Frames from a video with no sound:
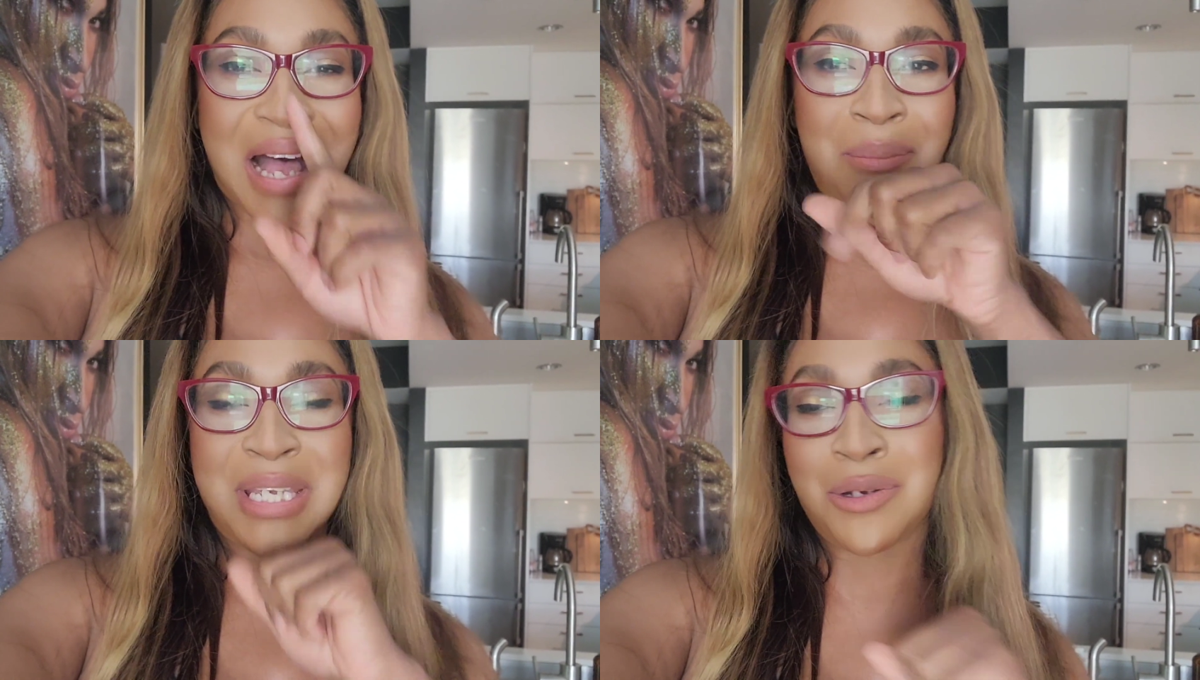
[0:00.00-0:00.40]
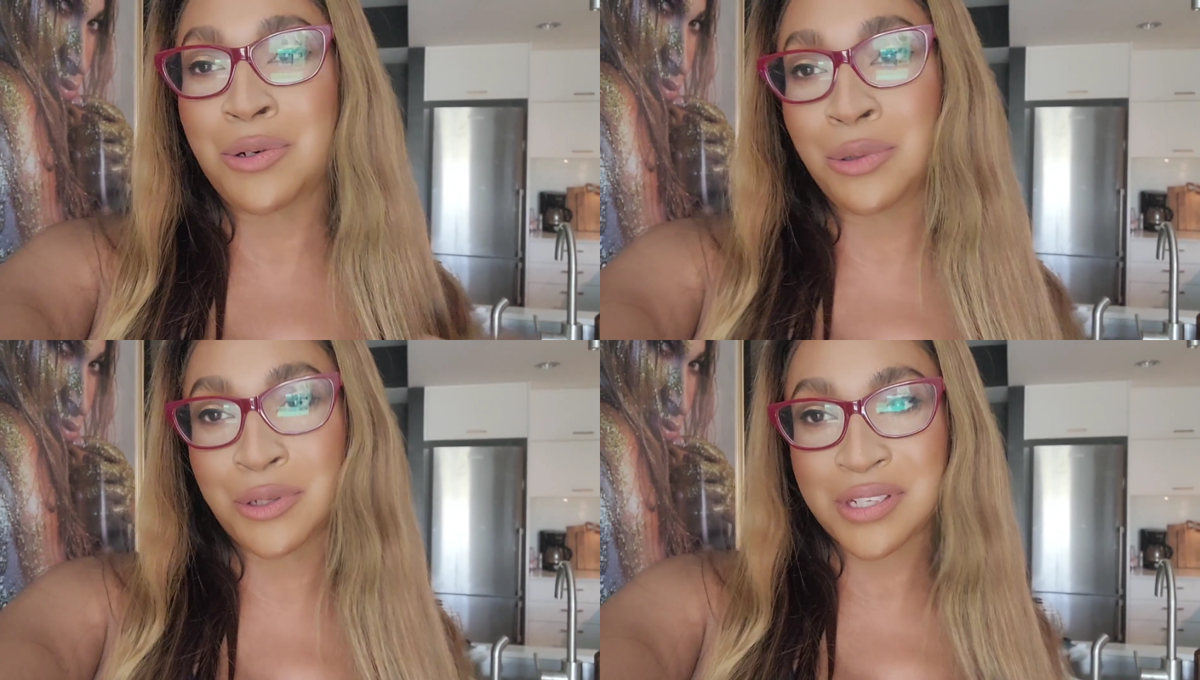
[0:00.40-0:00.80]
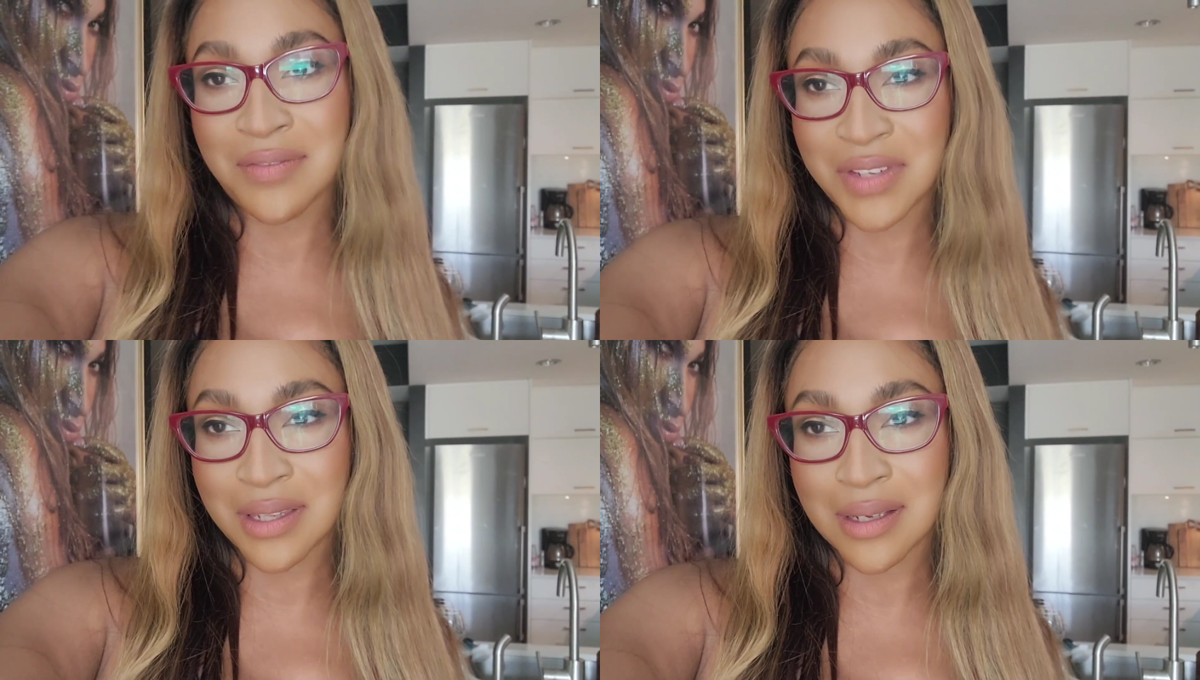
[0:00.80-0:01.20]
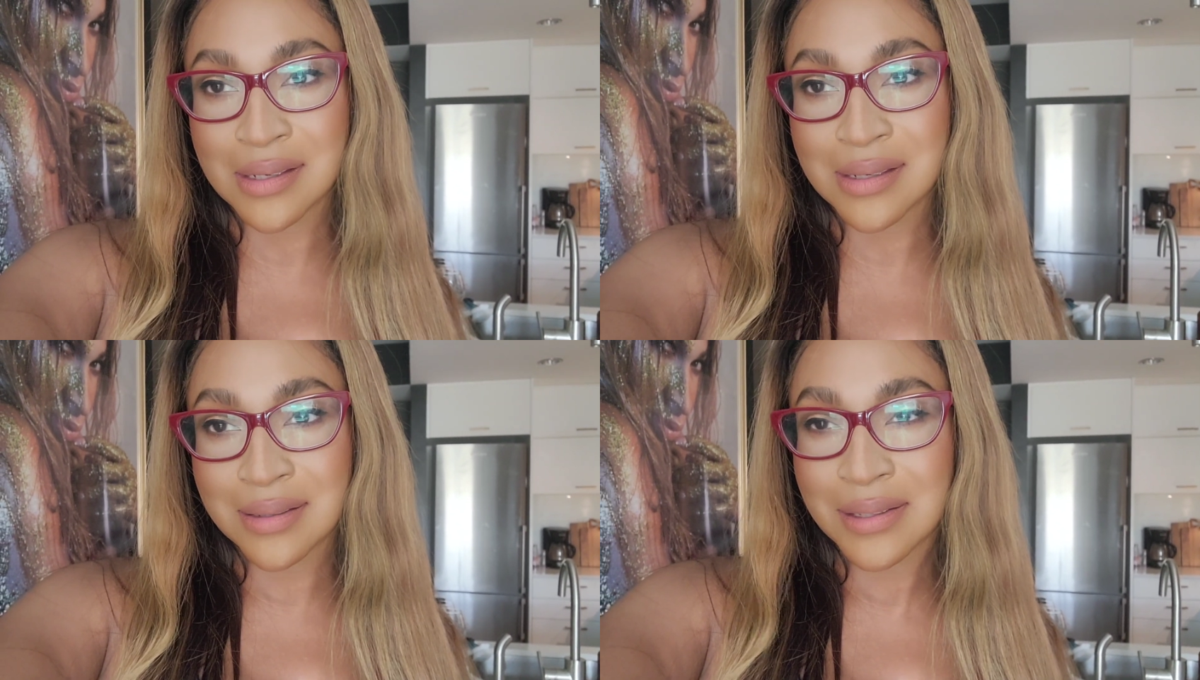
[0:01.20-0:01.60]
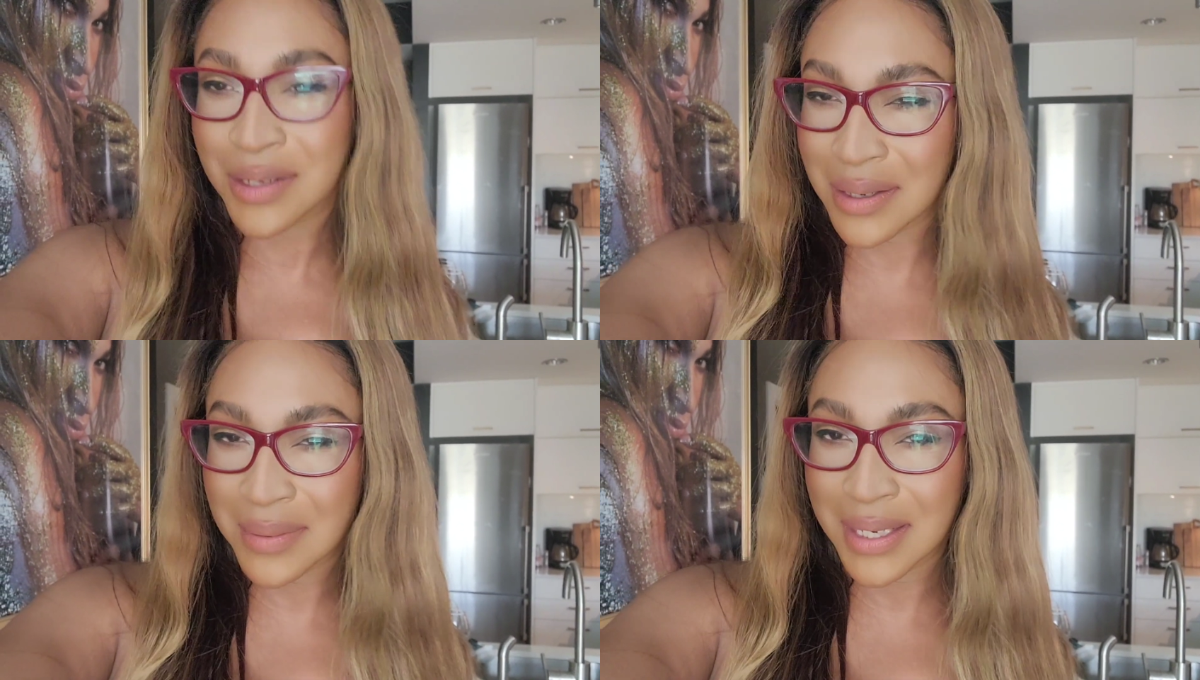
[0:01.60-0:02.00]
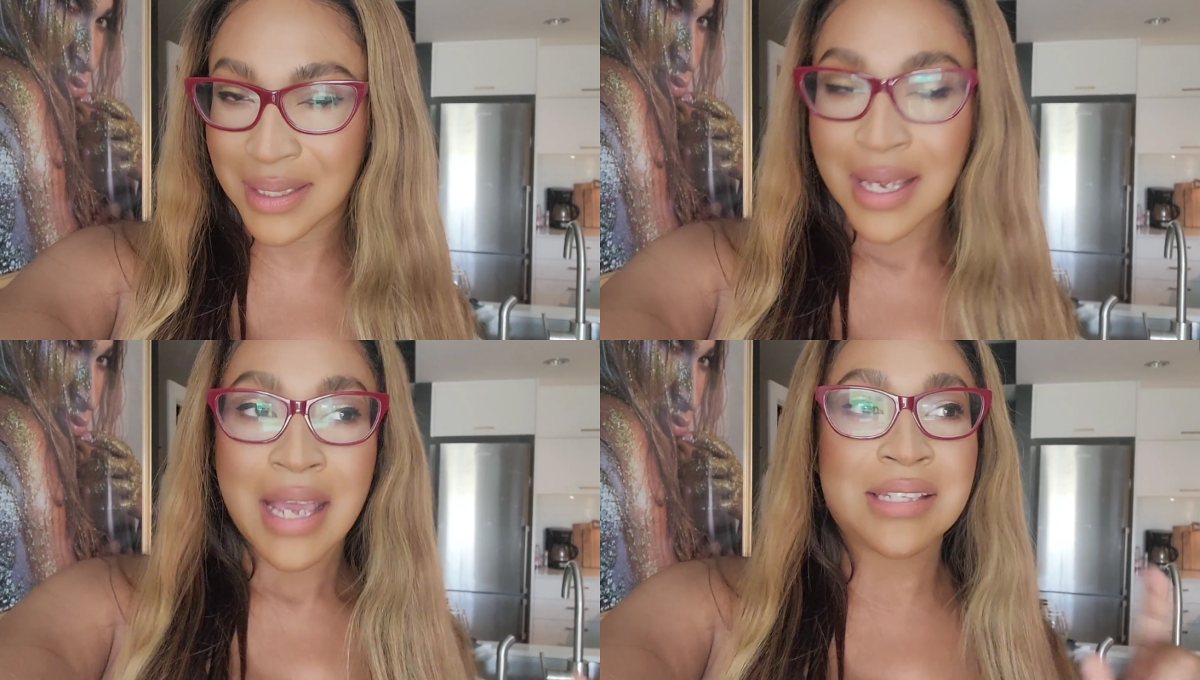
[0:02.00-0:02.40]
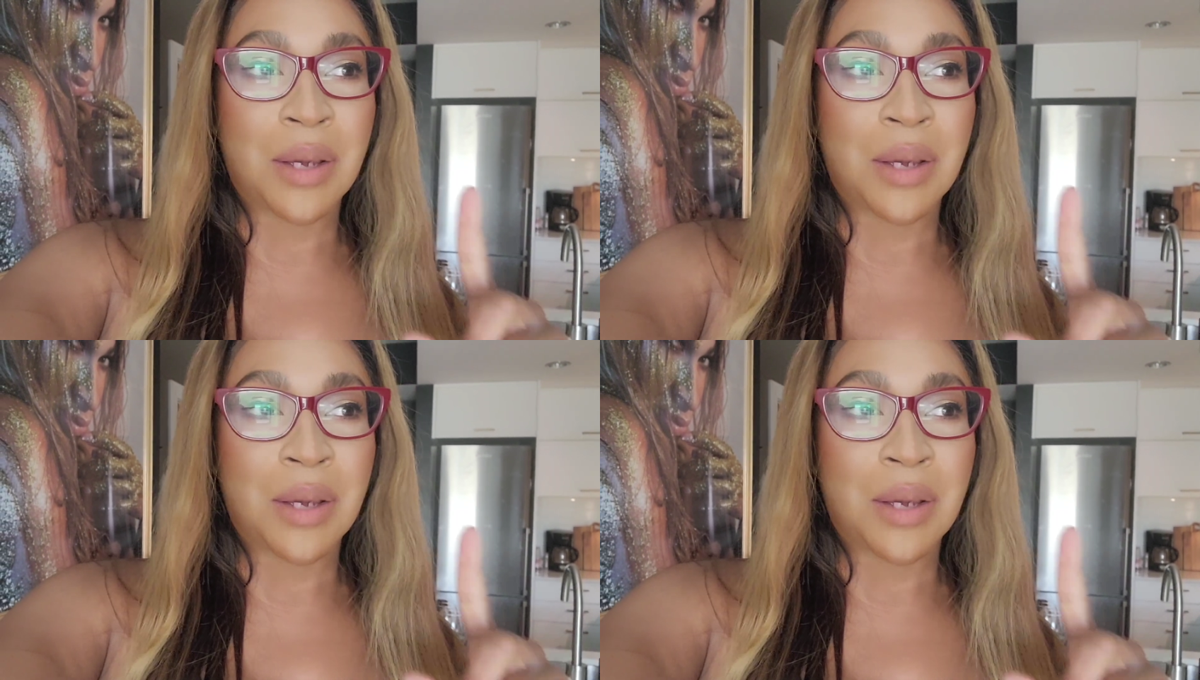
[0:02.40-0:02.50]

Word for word: I'll make you cooler stuff than this. You know what I mean?